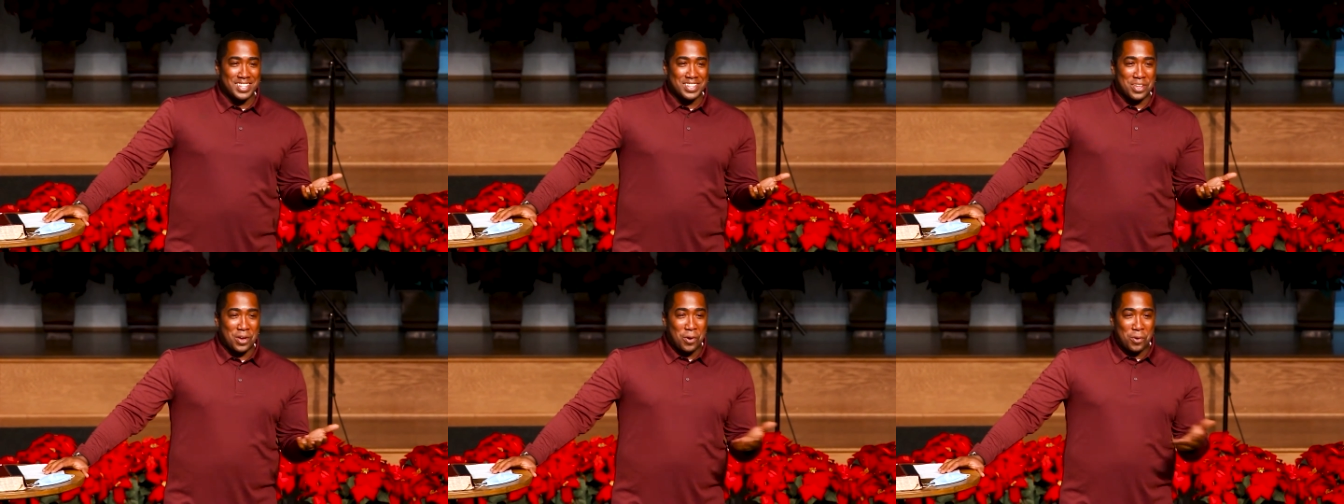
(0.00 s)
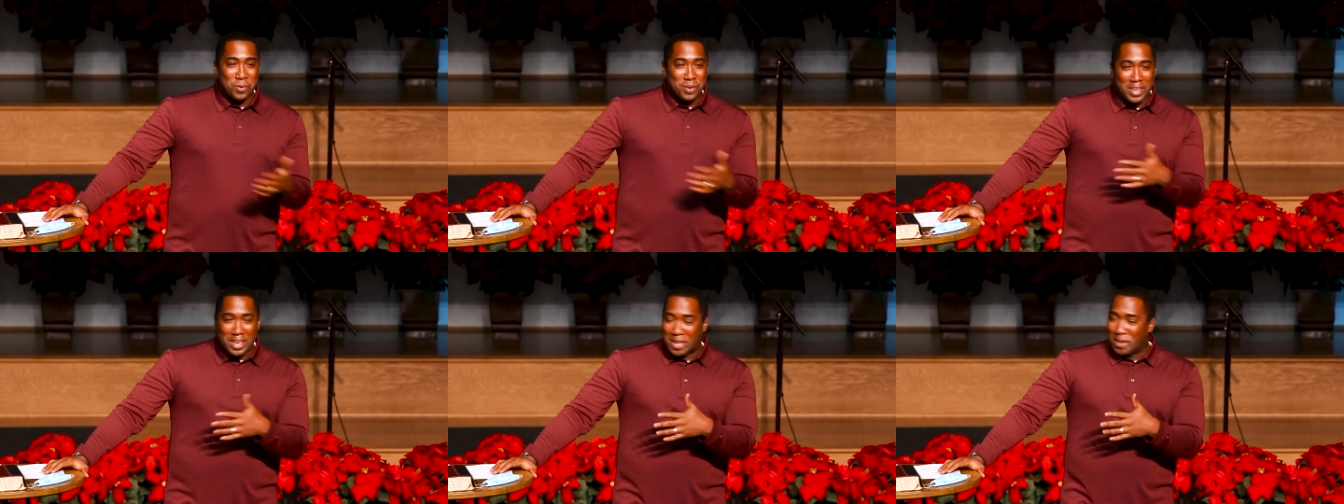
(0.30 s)
the
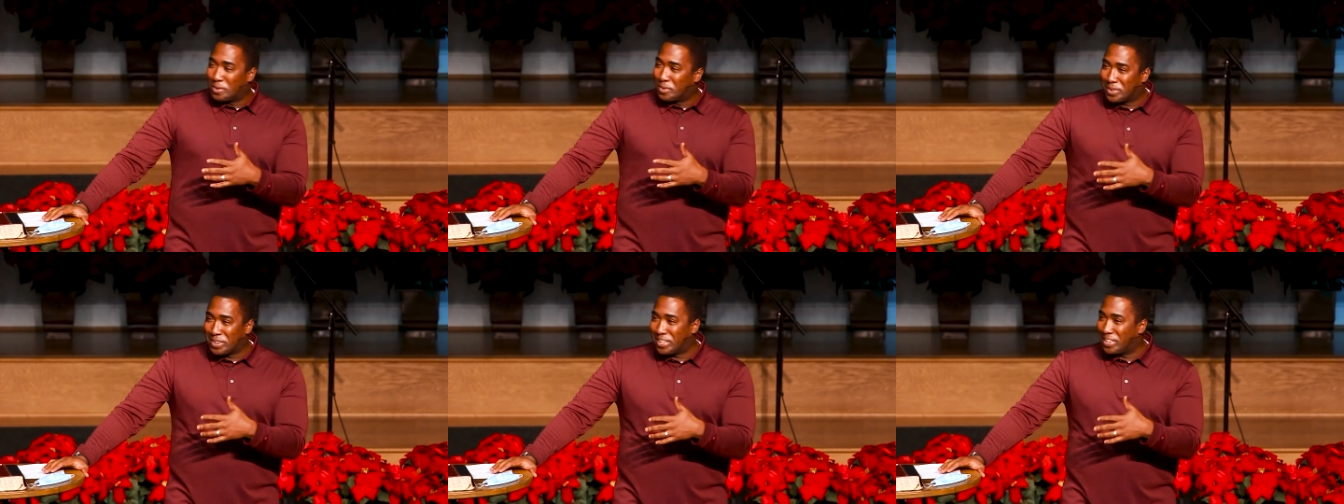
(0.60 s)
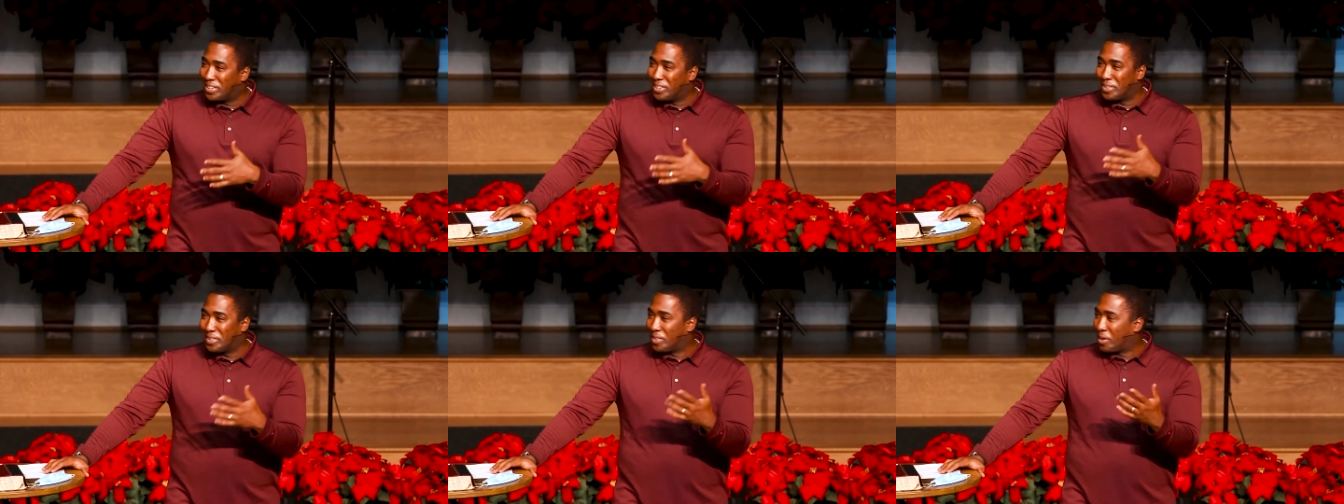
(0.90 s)
whole candle
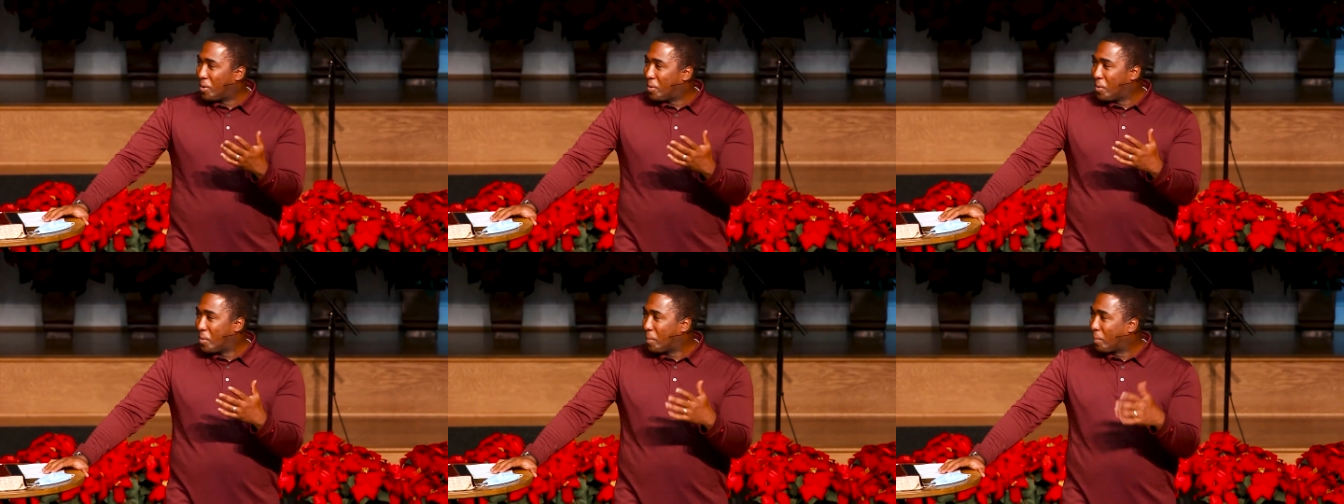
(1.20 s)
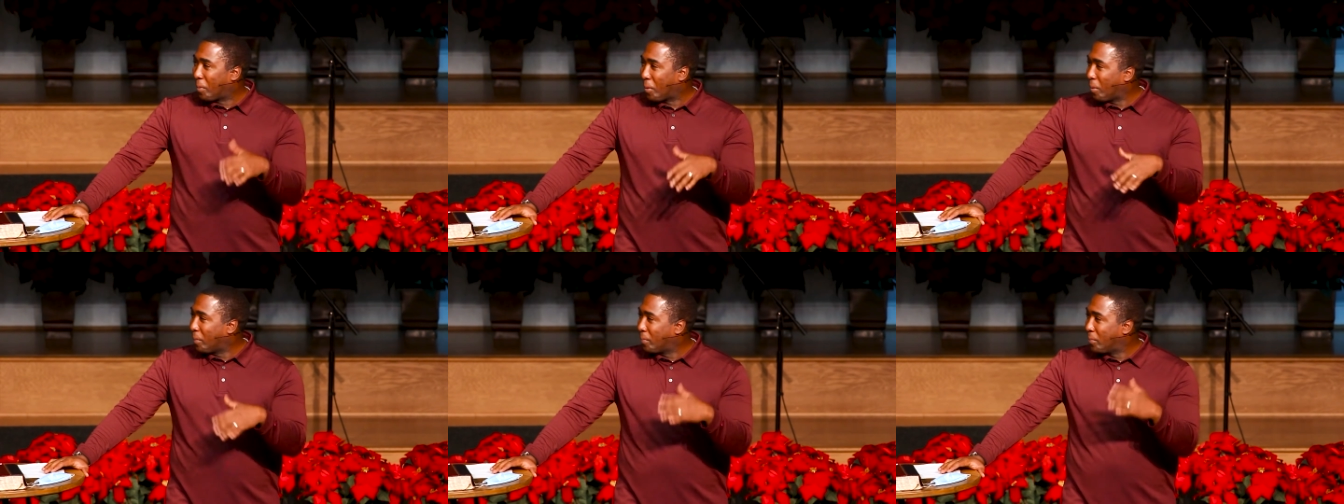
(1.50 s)
deal, the whole
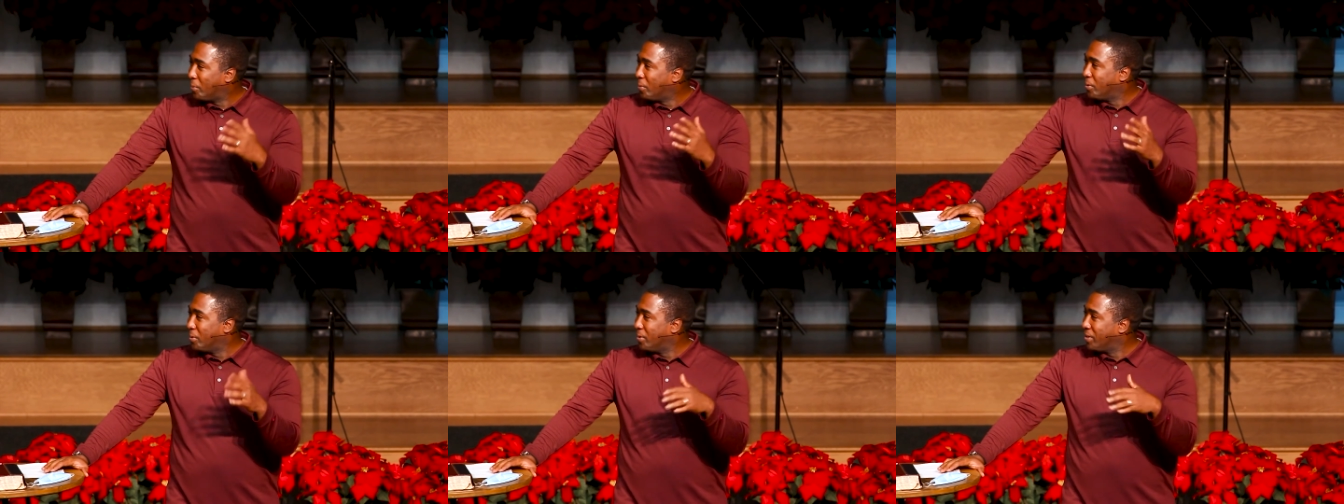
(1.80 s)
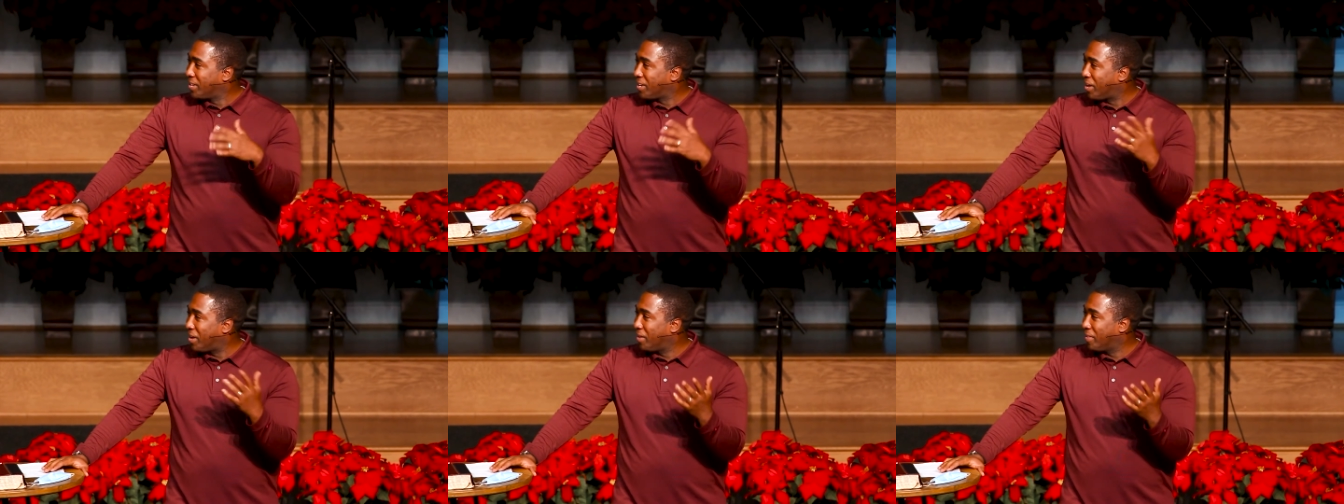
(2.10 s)

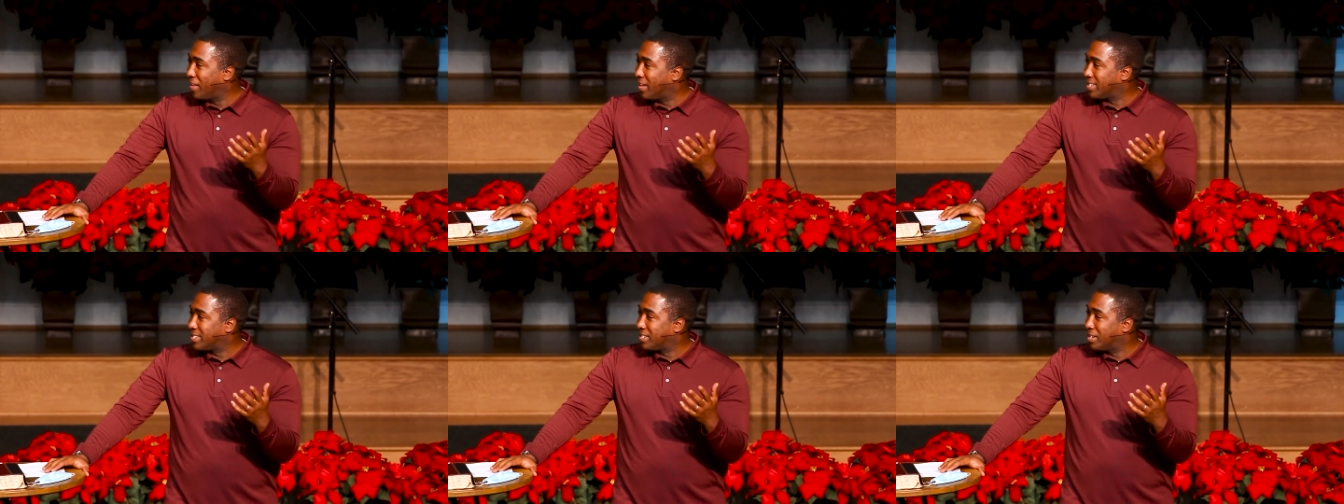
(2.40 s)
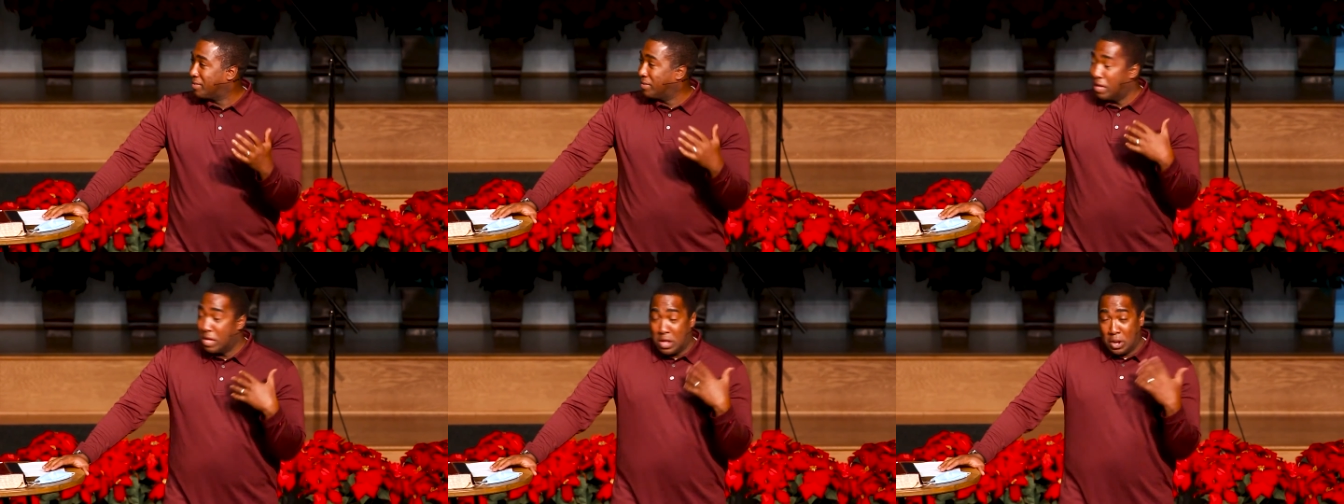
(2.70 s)
purple and all that
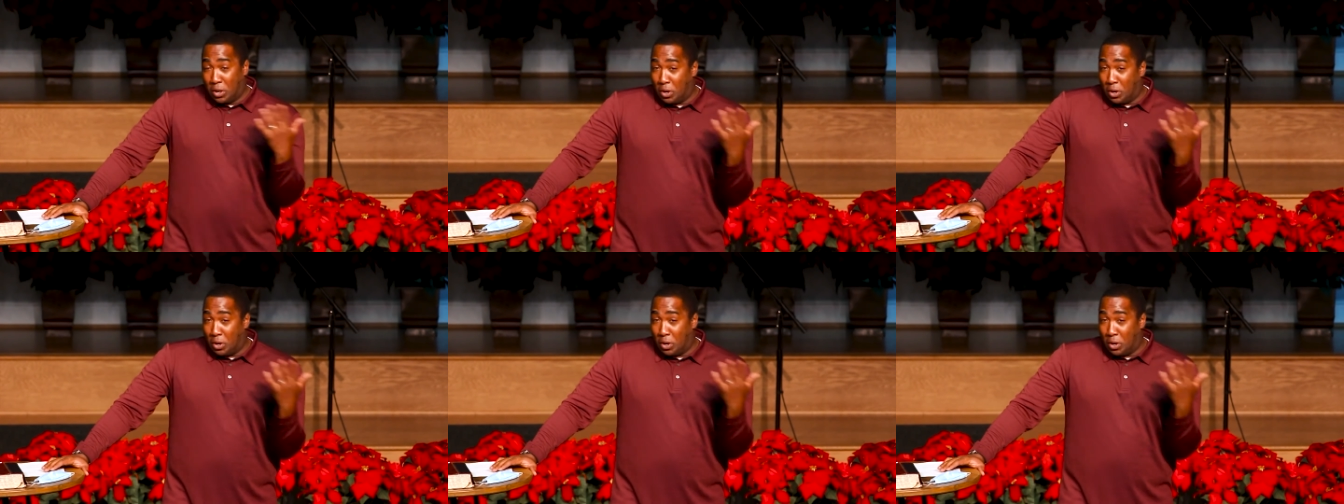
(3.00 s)
stuff.